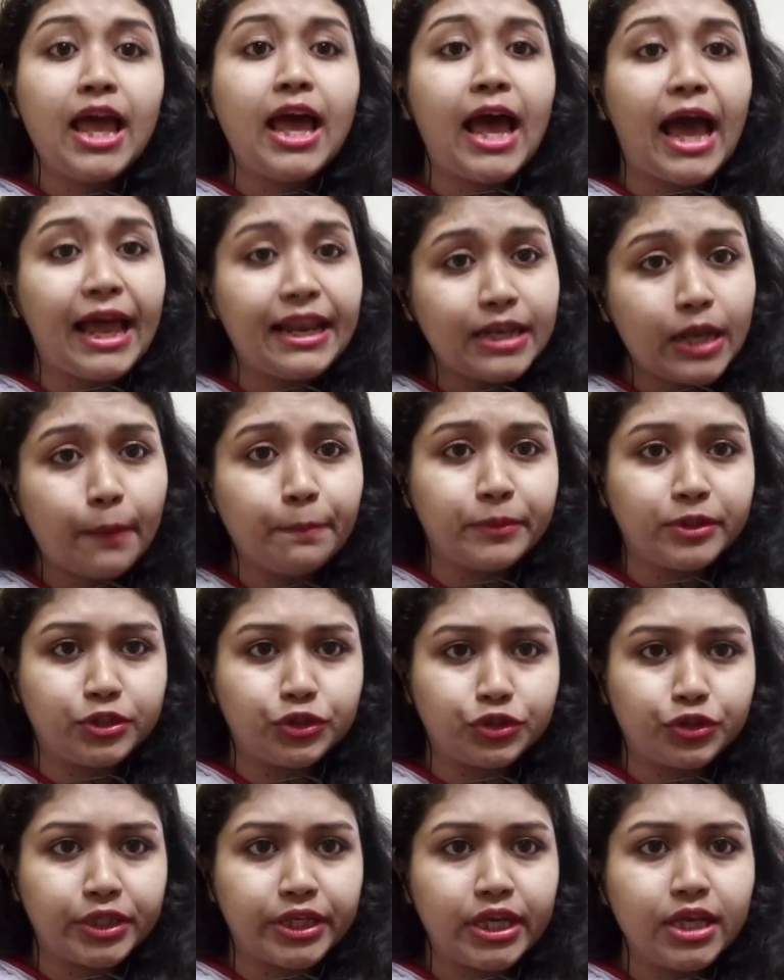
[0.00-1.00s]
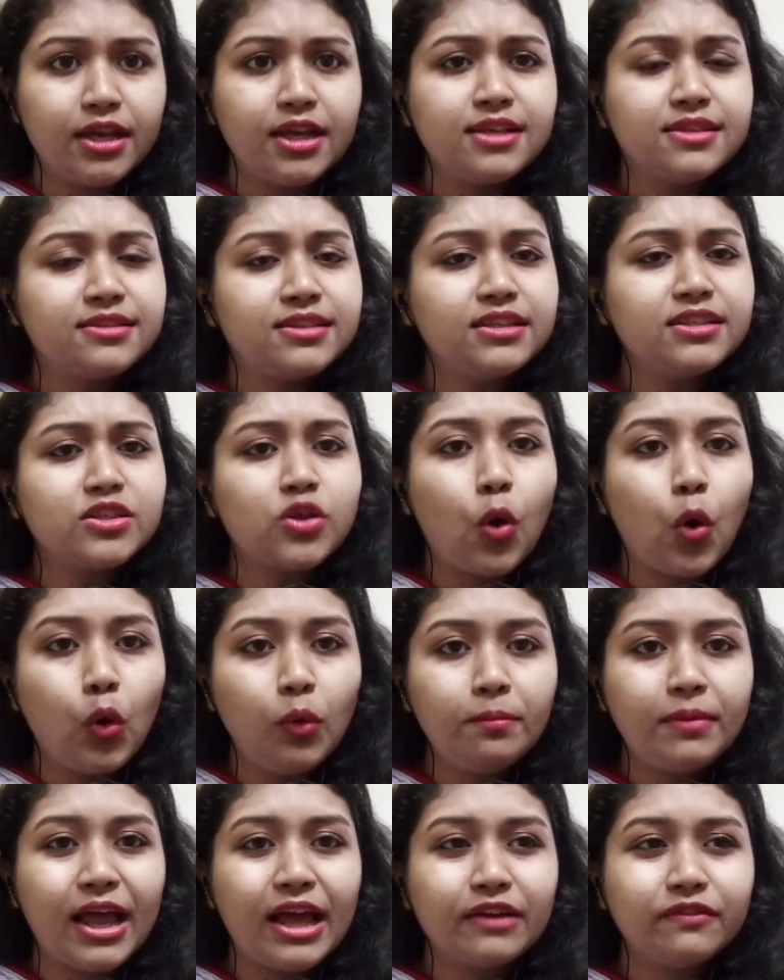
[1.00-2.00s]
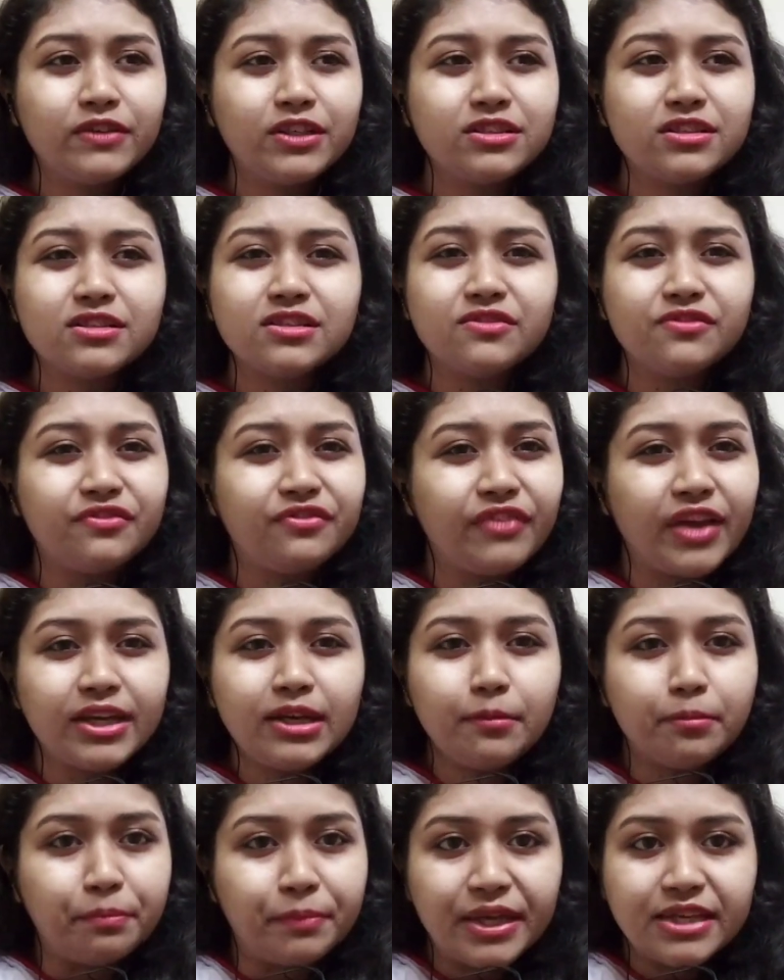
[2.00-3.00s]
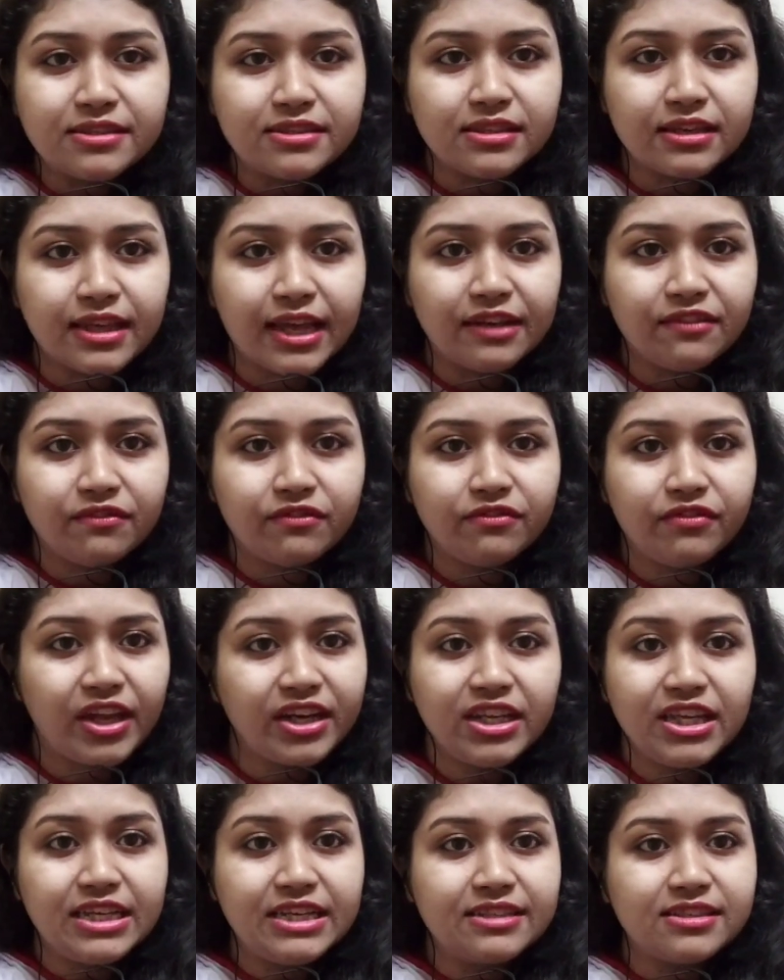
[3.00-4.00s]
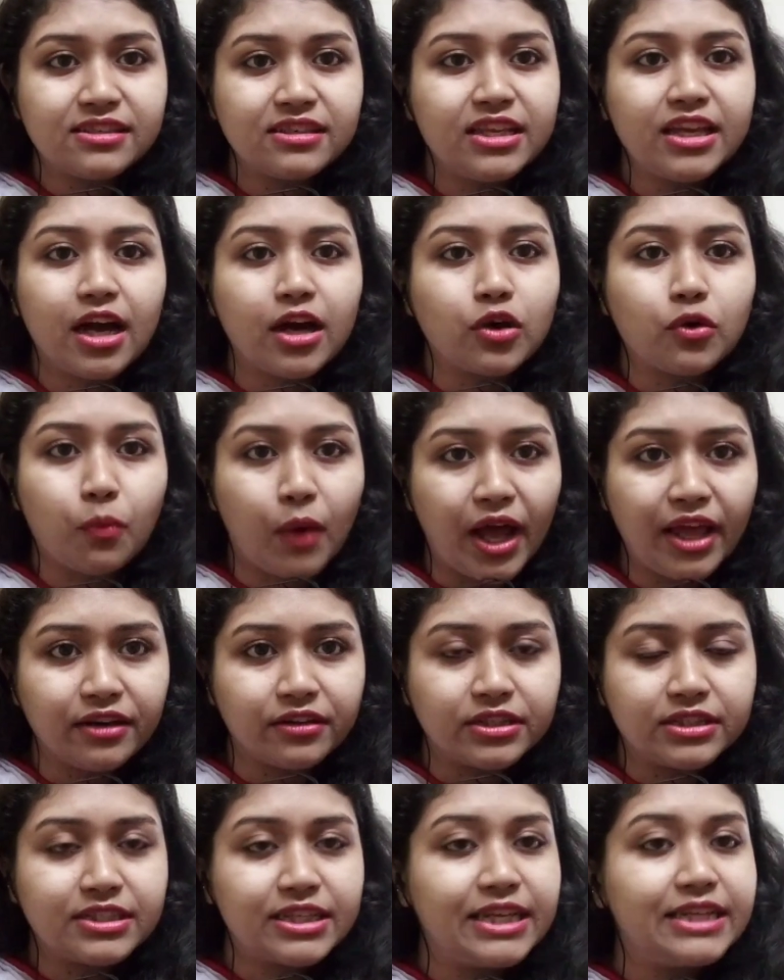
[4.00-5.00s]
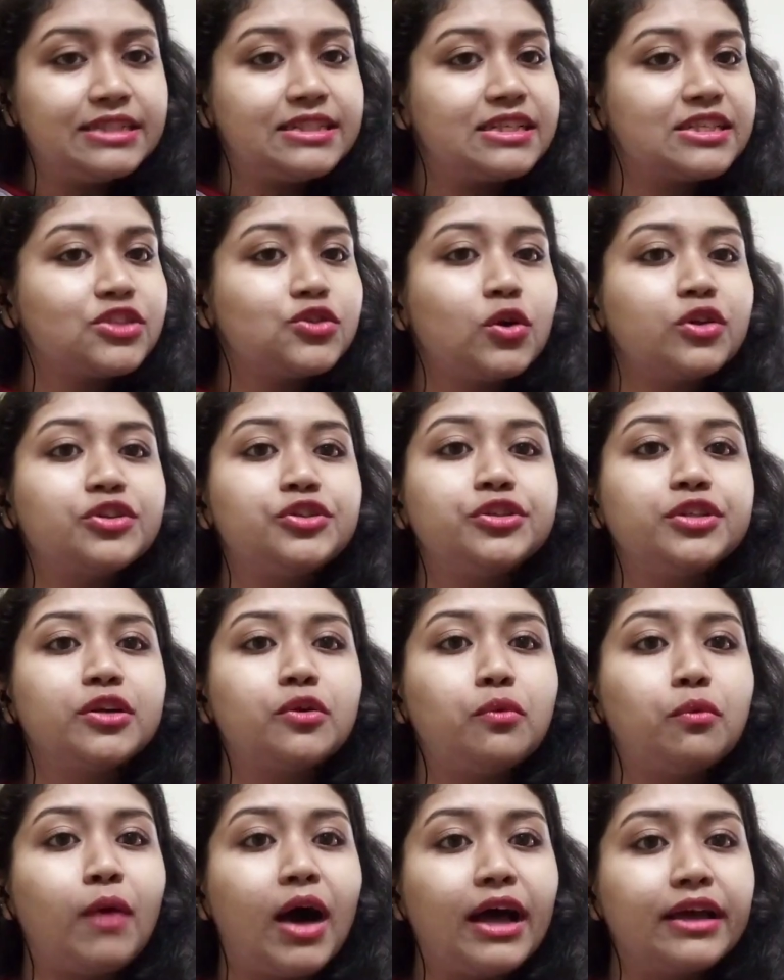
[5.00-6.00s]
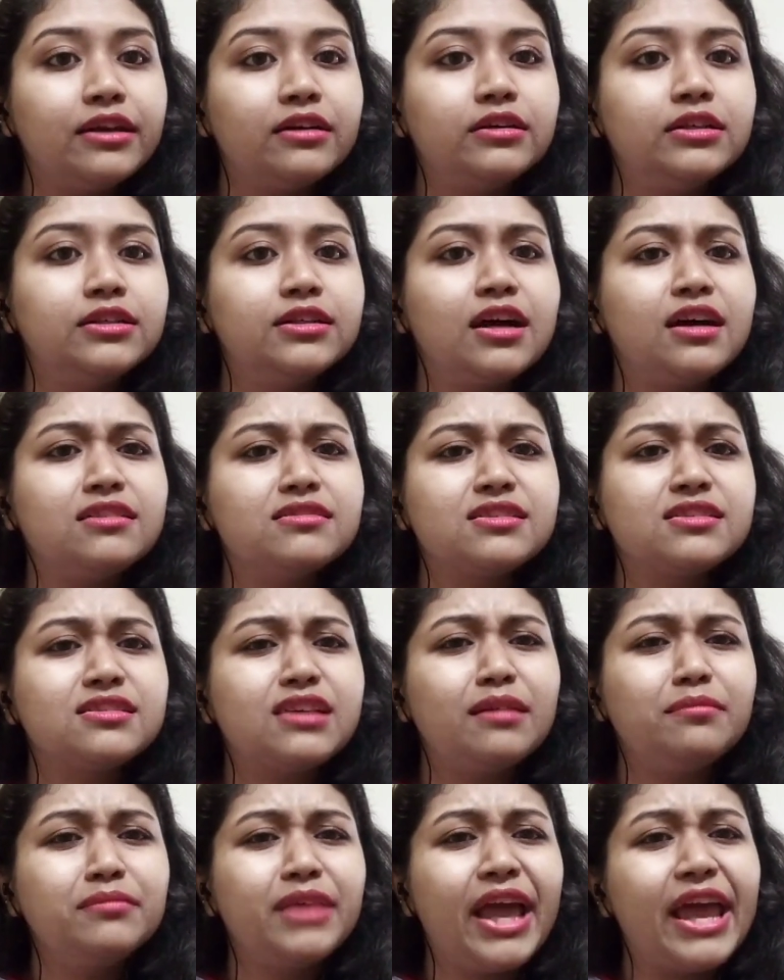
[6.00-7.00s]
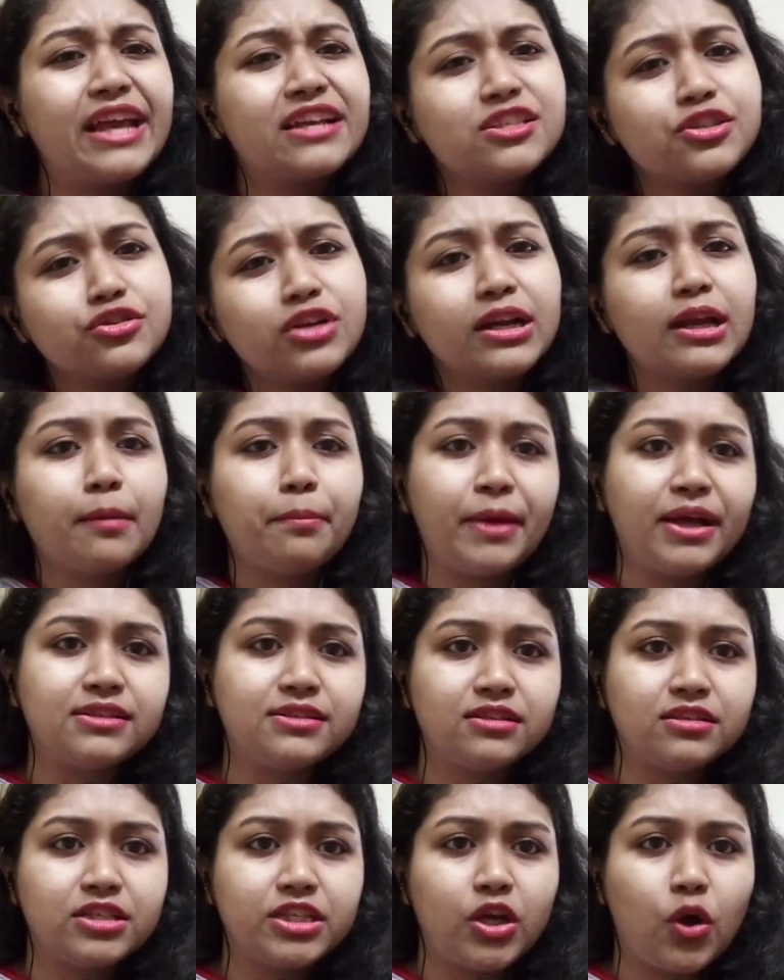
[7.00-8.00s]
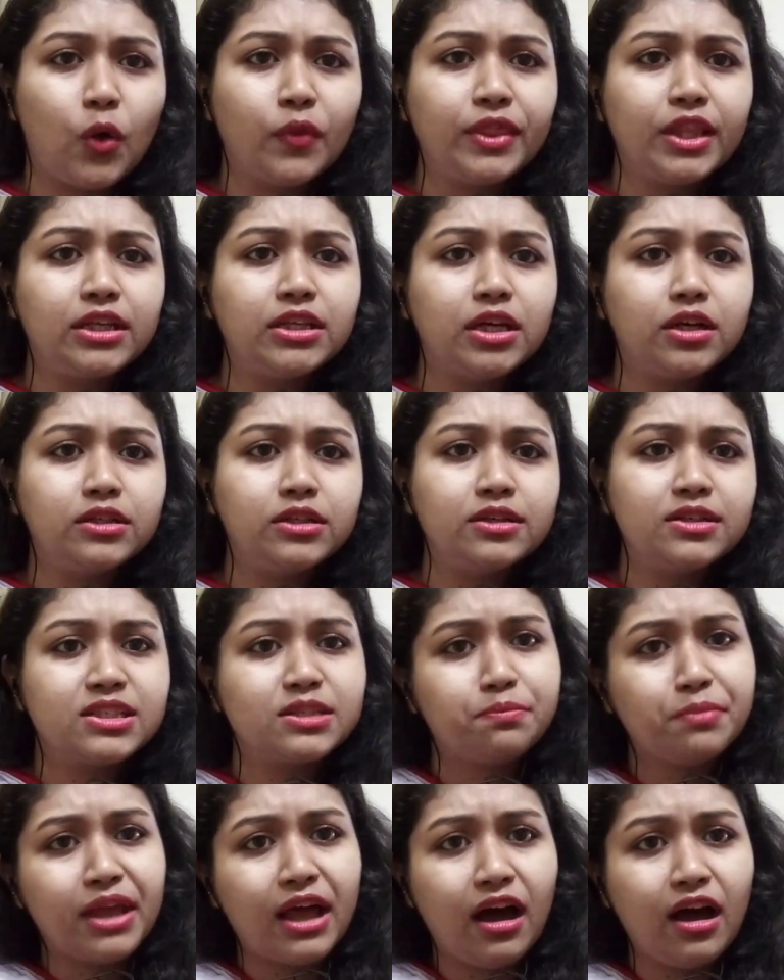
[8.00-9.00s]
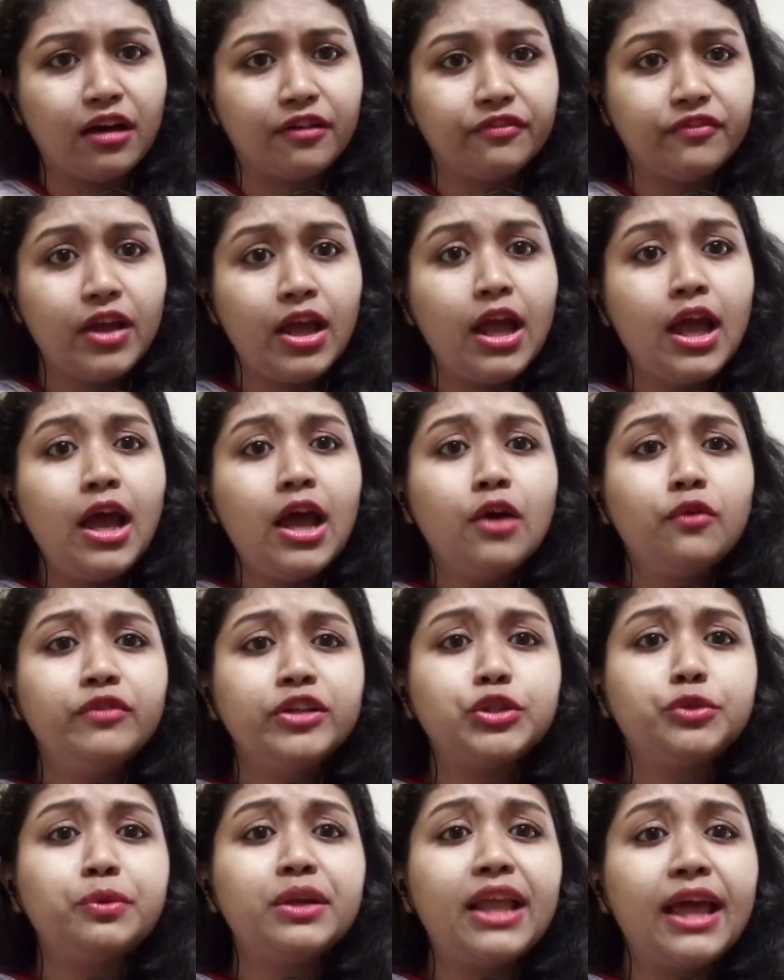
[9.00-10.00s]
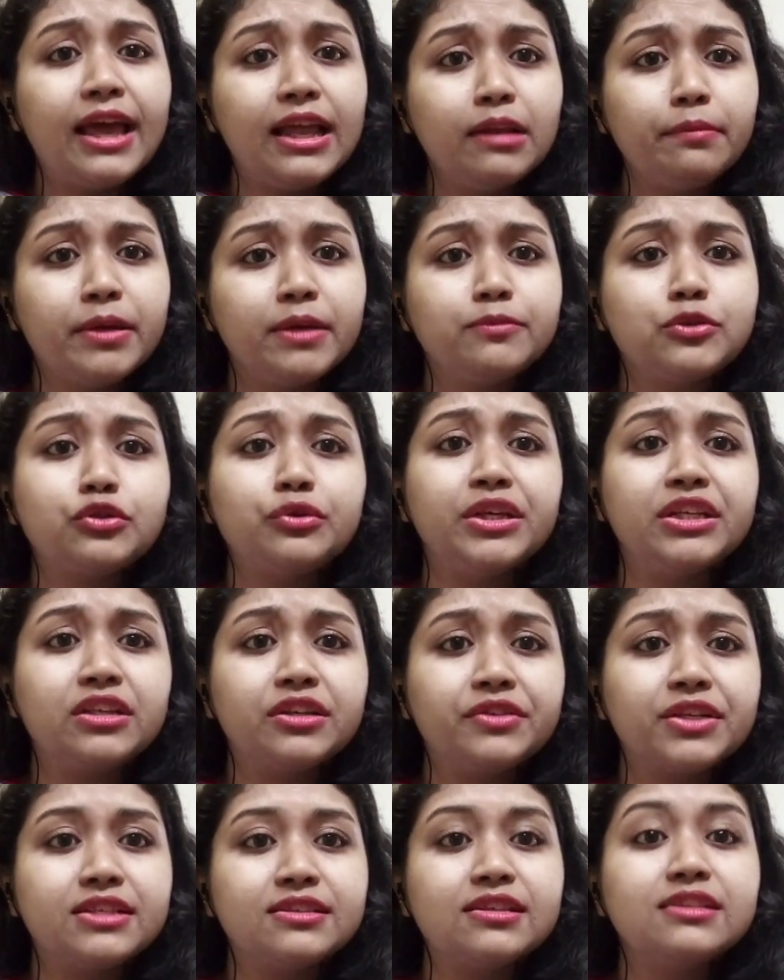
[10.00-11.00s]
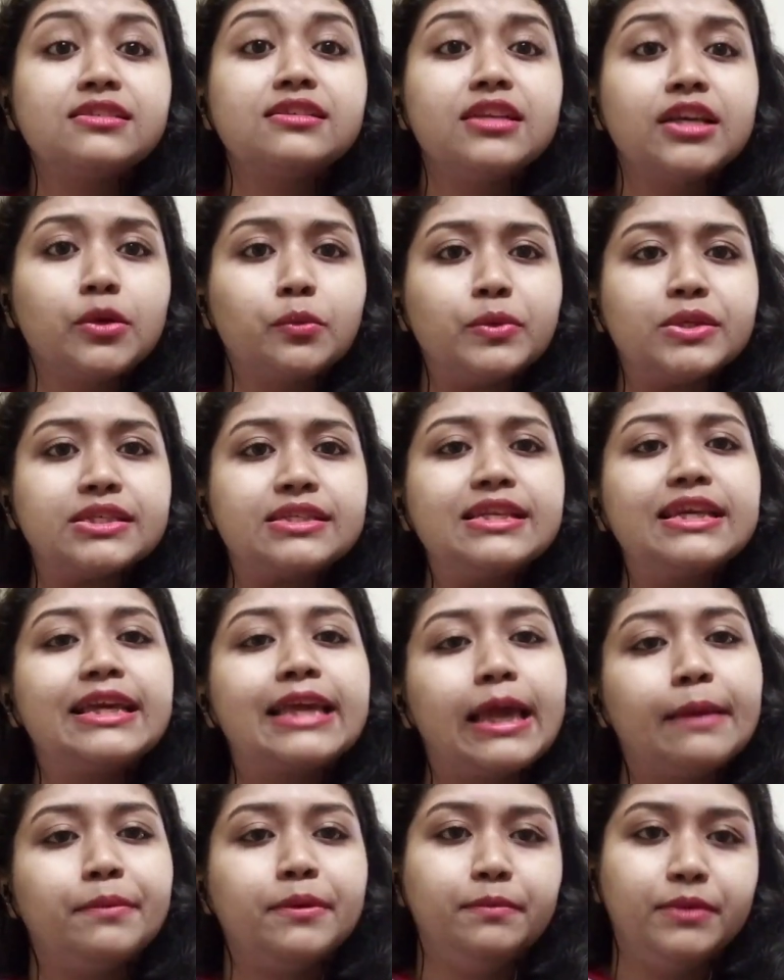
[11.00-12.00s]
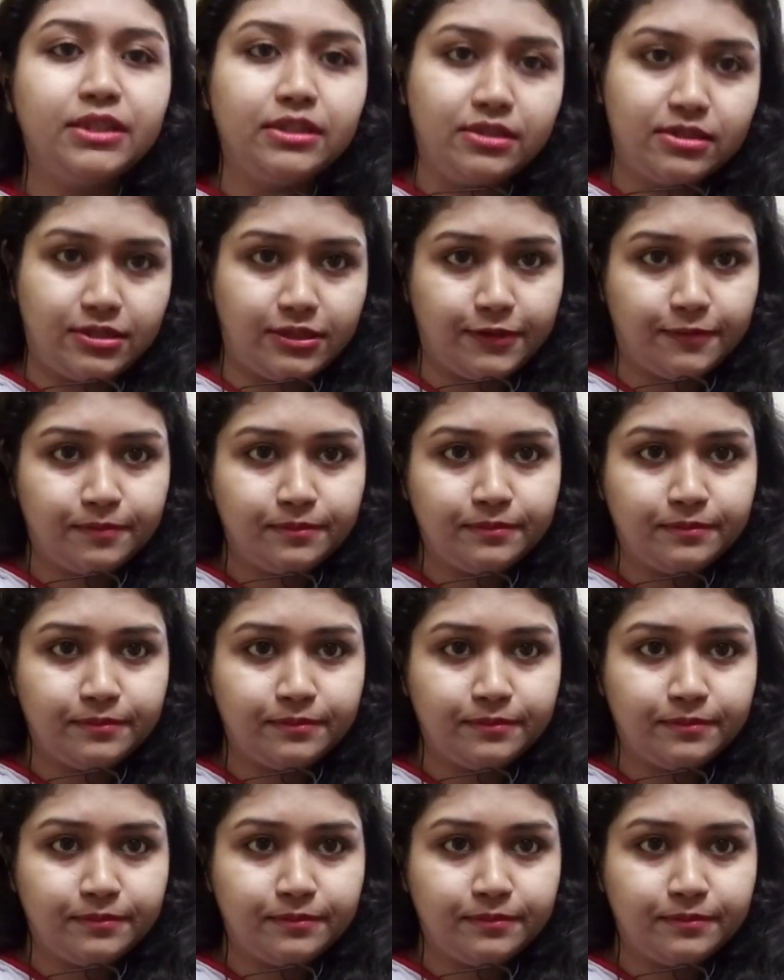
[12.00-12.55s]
And number three, since home language is very basic and very easily acquired, it does not require some extra capacity on the learner's behalf, which will help him to increase his linguistic capability.